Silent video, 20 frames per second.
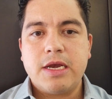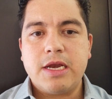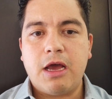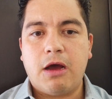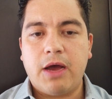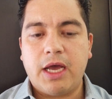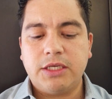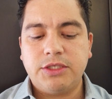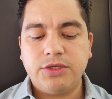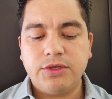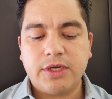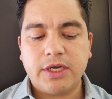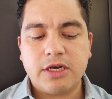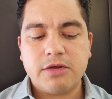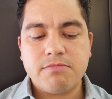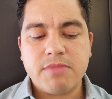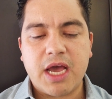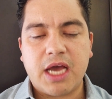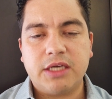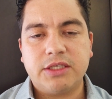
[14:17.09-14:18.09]
Now, as you
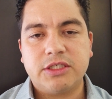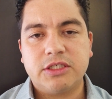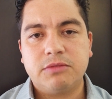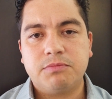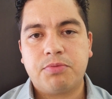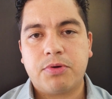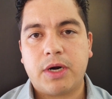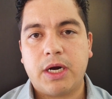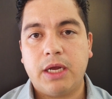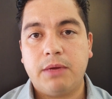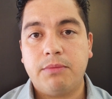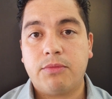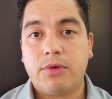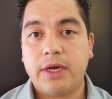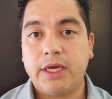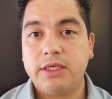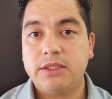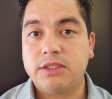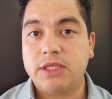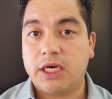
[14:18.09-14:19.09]
can imagine, prime
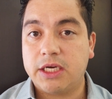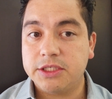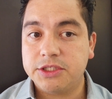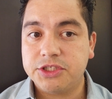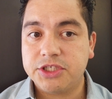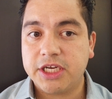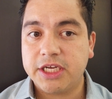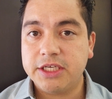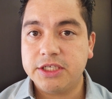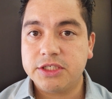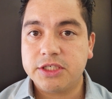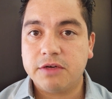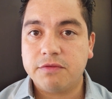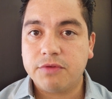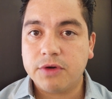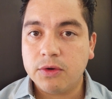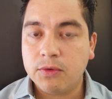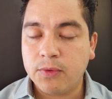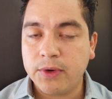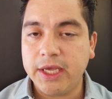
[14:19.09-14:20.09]
rate does change
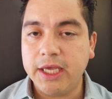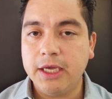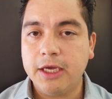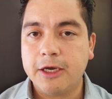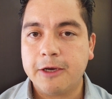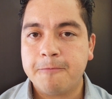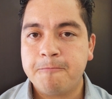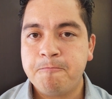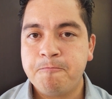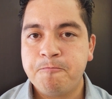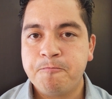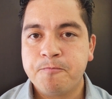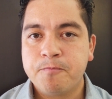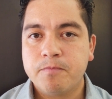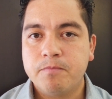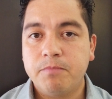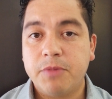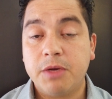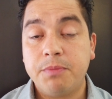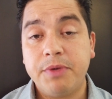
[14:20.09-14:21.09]
every week,
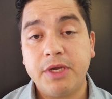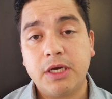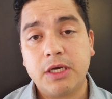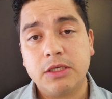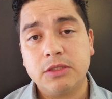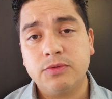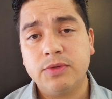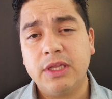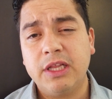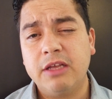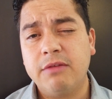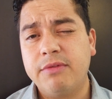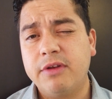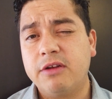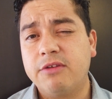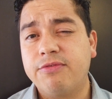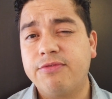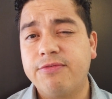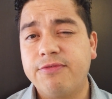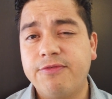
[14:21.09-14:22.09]
but because we live
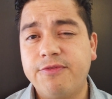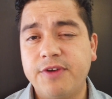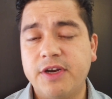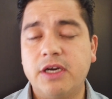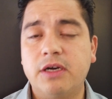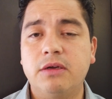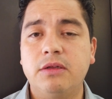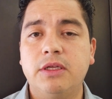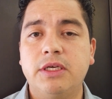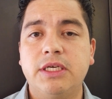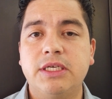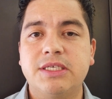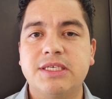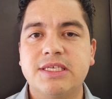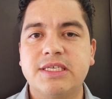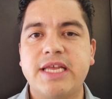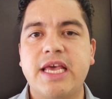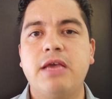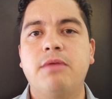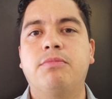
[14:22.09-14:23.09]
in a fairly
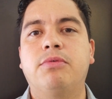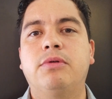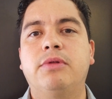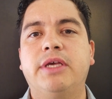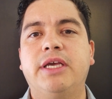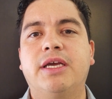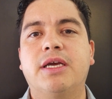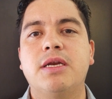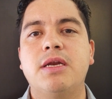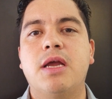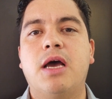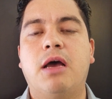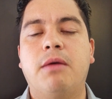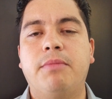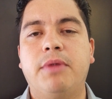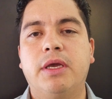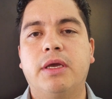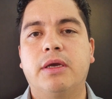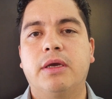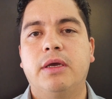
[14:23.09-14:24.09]
stable
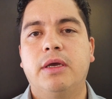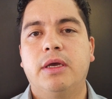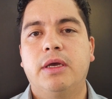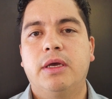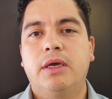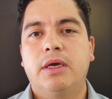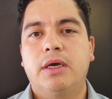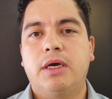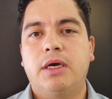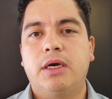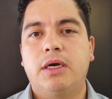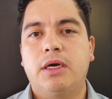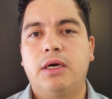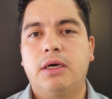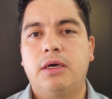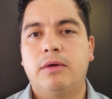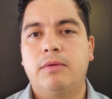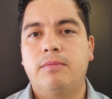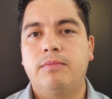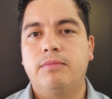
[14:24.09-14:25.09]
economic
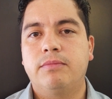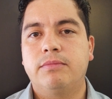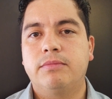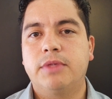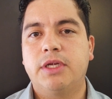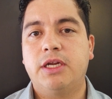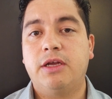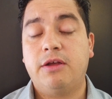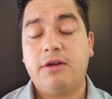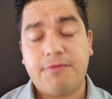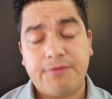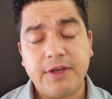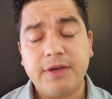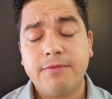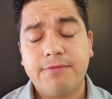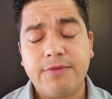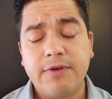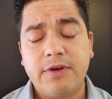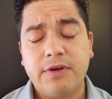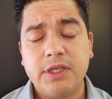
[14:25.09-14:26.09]

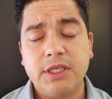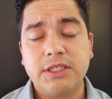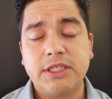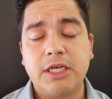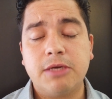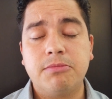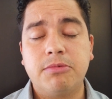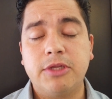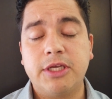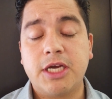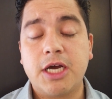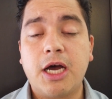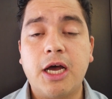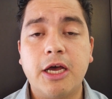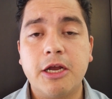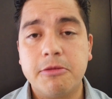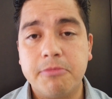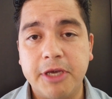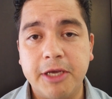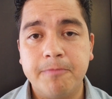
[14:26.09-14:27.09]
fairly stable
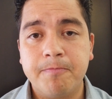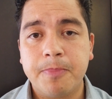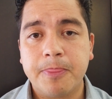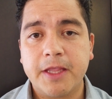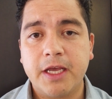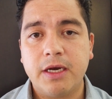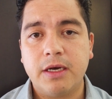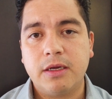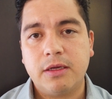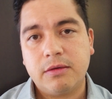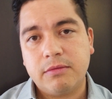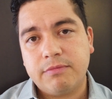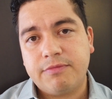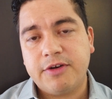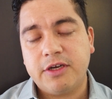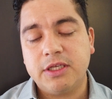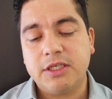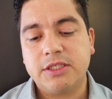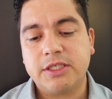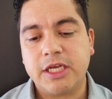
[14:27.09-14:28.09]
economy and in a
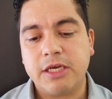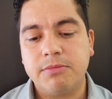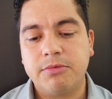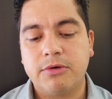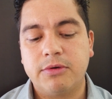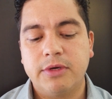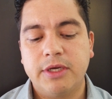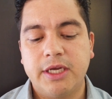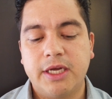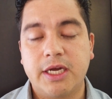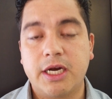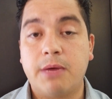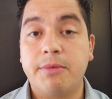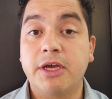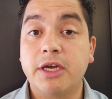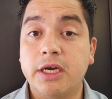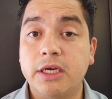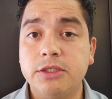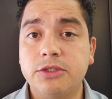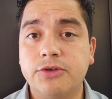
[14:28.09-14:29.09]
fairly stable
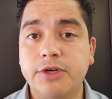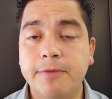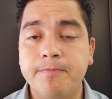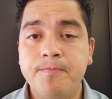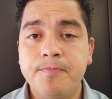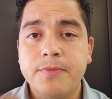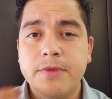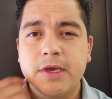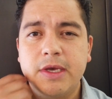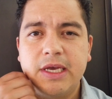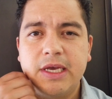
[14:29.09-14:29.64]
economic country,